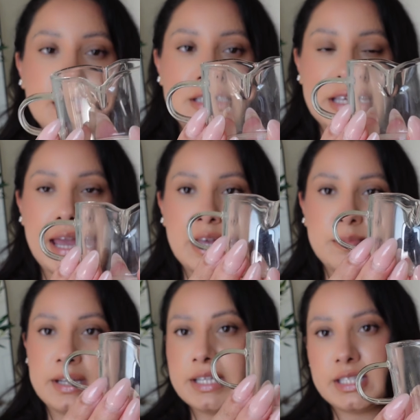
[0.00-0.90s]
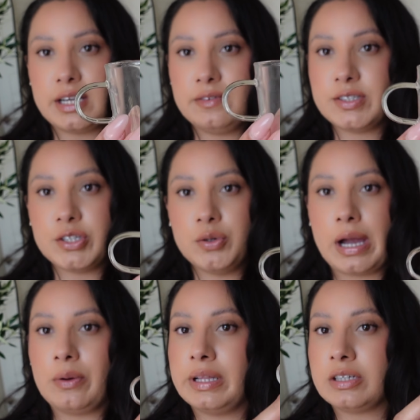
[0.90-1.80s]
This came in a set of 2.
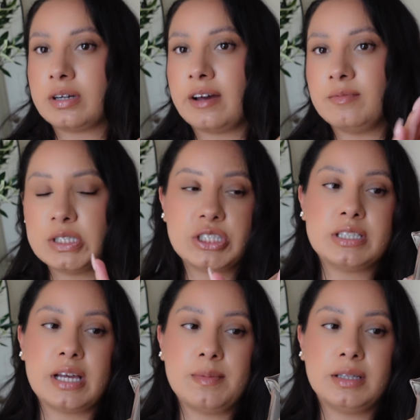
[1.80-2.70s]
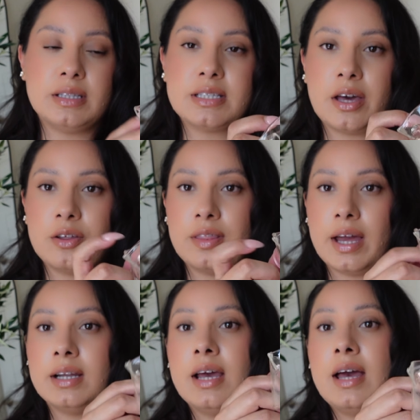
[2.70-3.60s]
I really don't have much to say about this other
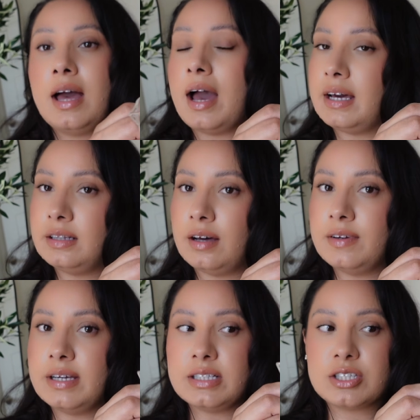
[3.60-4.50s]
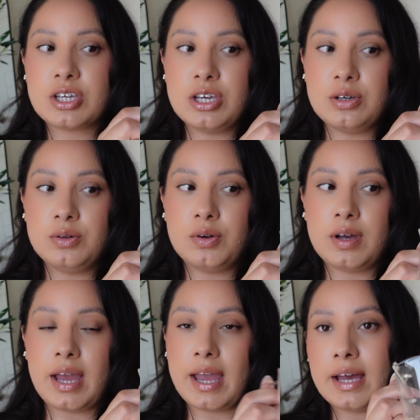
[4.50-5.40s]
than I love it, it's cute,
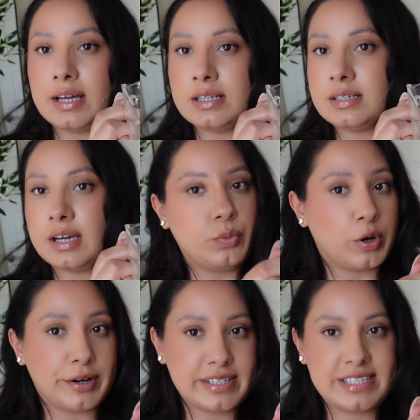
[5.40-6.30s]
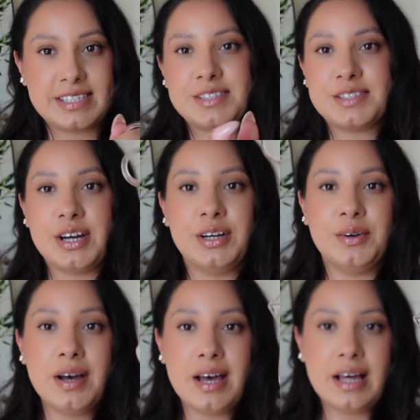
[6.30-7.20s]
and it works.
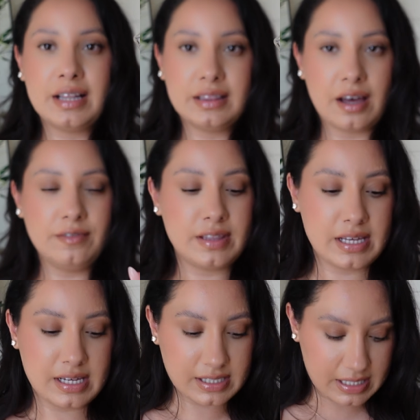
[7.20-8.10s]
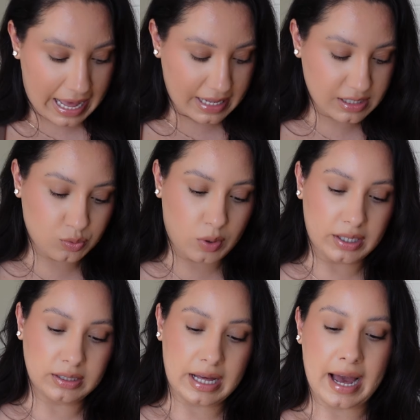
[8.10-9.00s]
So love these, as
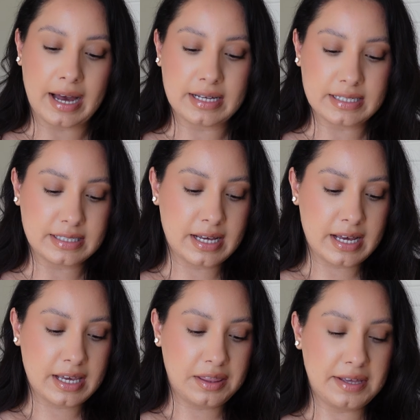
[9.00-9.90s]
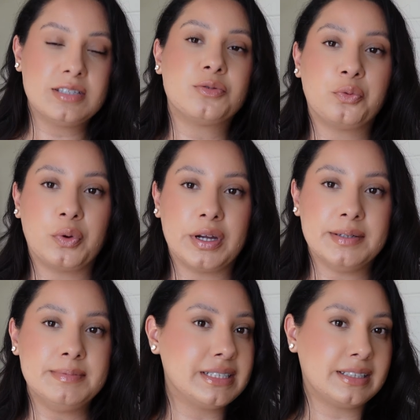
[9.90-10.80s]
well as these
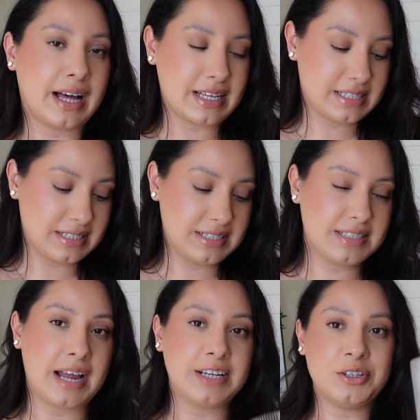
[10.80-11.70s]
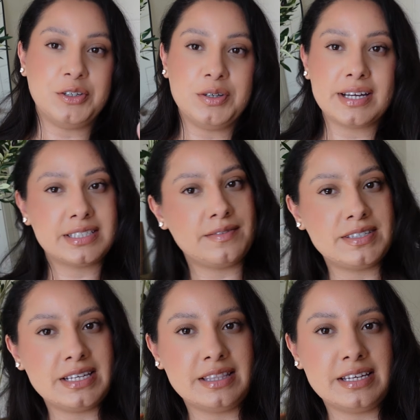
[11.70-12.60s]
ribbed glasses. I know you guys have
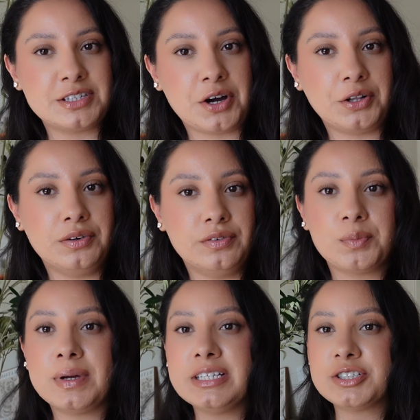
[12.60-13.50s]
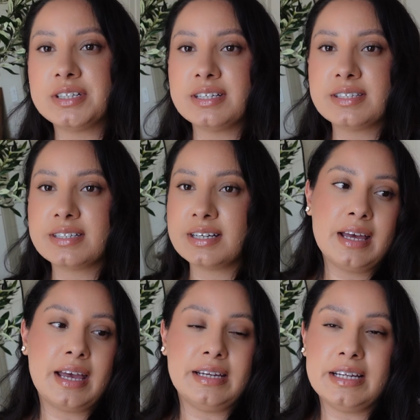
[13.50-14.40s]
seen these all over Pinterest
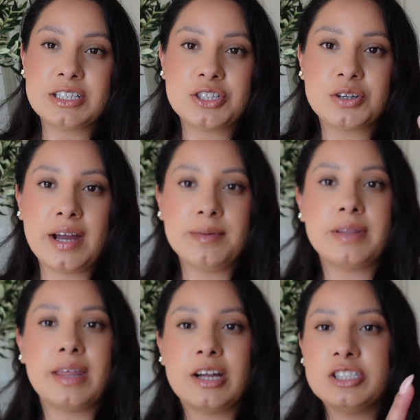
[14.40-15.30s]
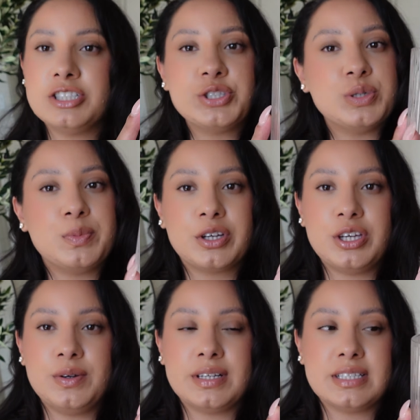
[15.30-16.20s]
and Instagram. They are just super
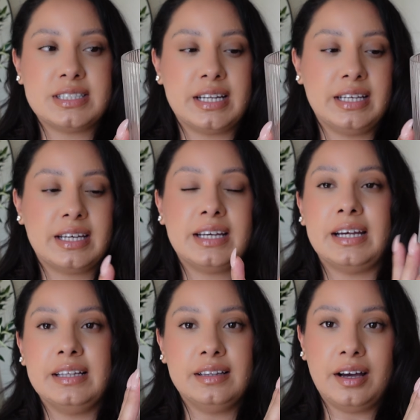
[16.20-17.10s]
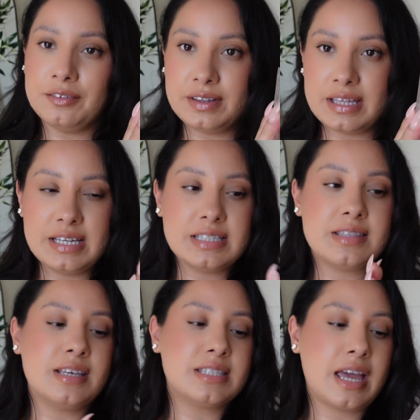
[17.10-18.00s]
cute and aesthetic, and I love these.
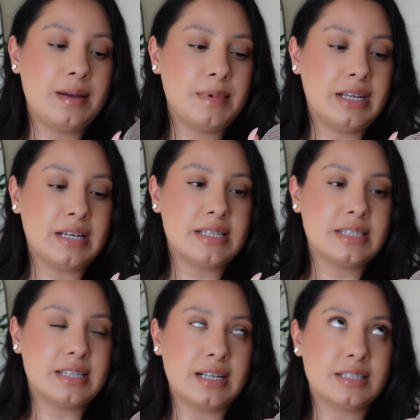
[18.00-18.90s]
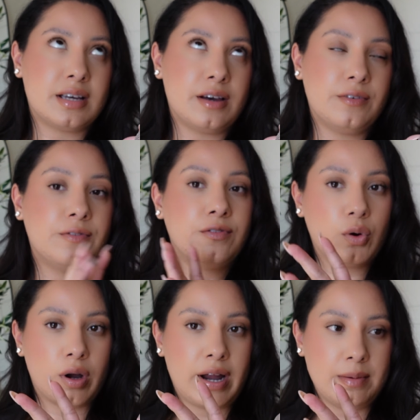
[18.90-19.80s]
This came in a set of
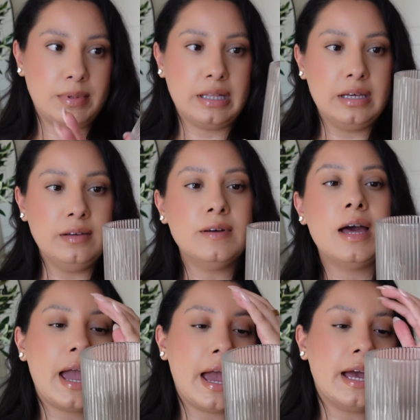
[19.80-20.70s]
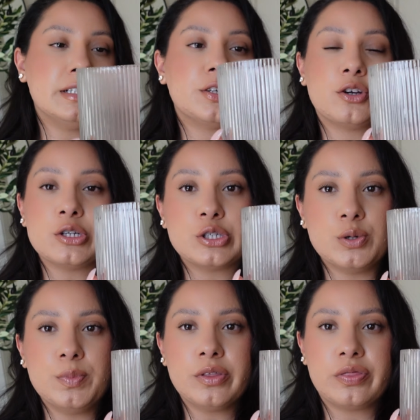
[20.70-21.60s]
4, I believe, and they're
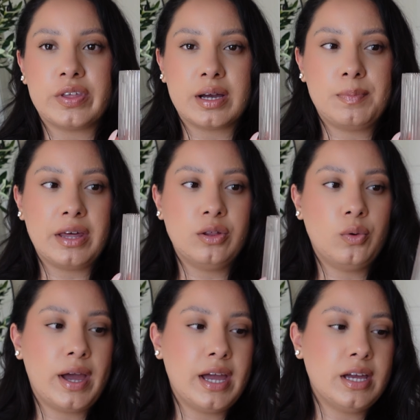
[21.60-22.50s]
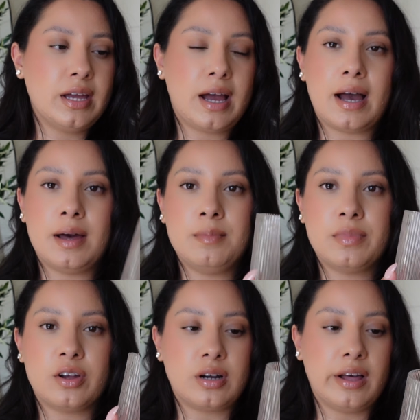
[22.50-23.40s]
super thick, by the way.
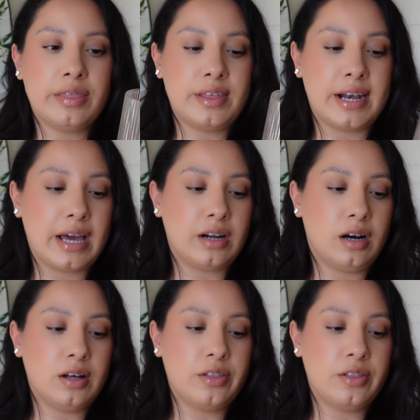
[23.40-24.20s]
They're not thin at all.